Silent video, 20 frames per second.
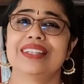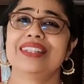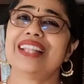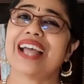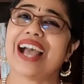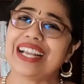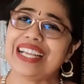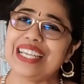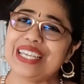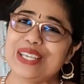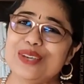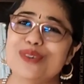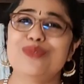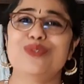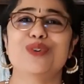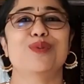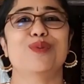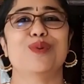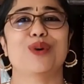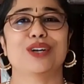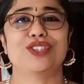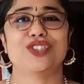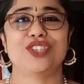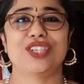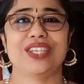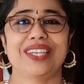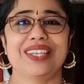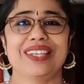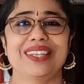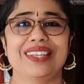Thank you for
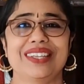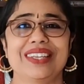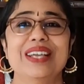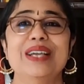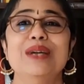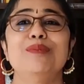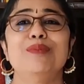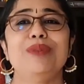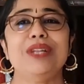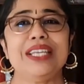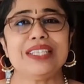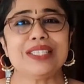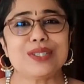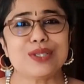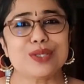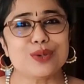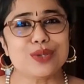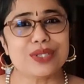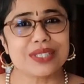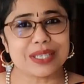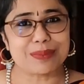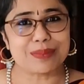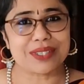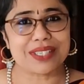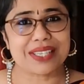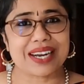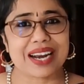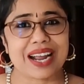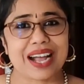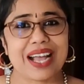watching. Please do
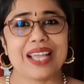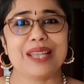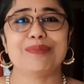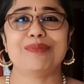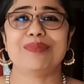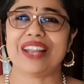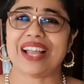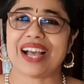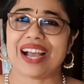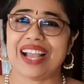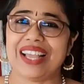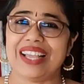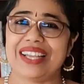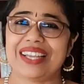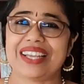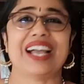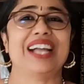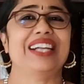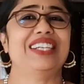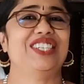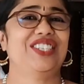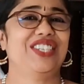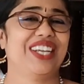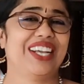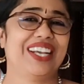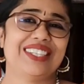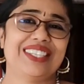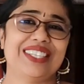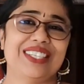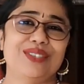subscribe, like, and
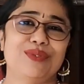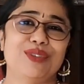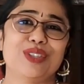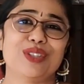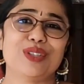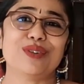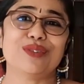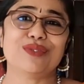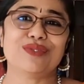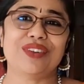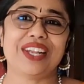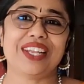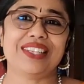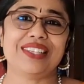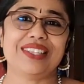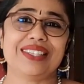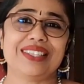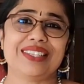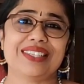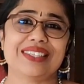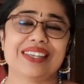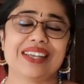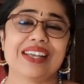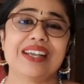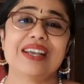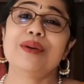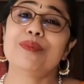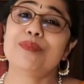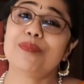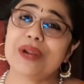share this with your friends.
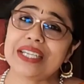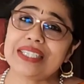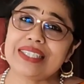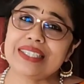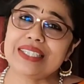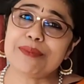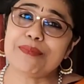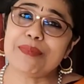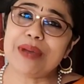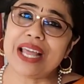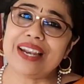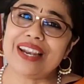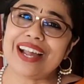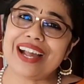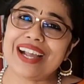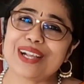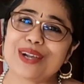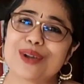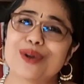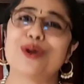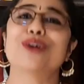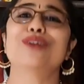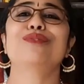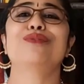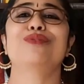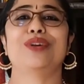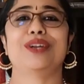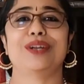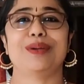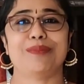Press the bell icon
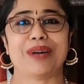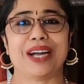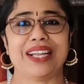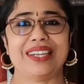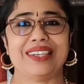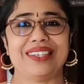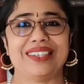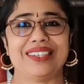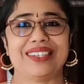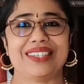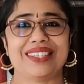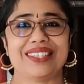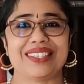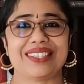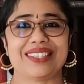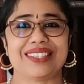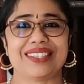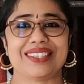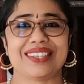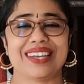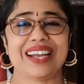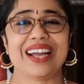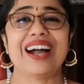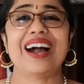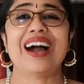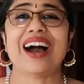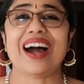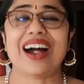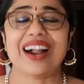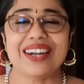for reminders.
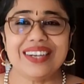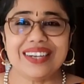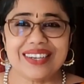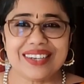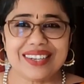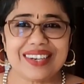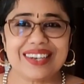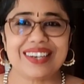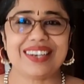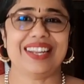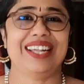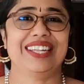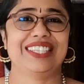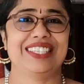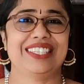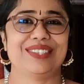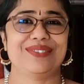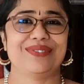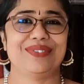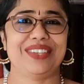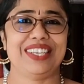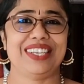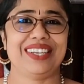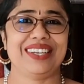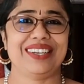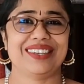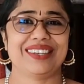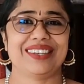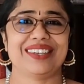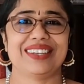Until next
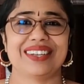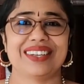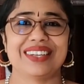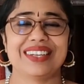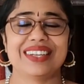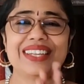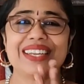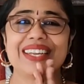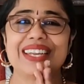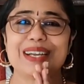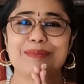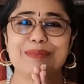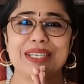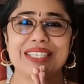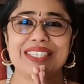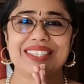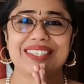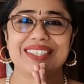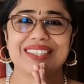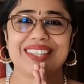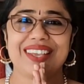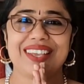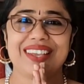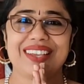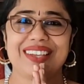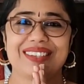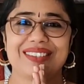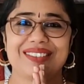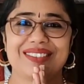week, Namaste.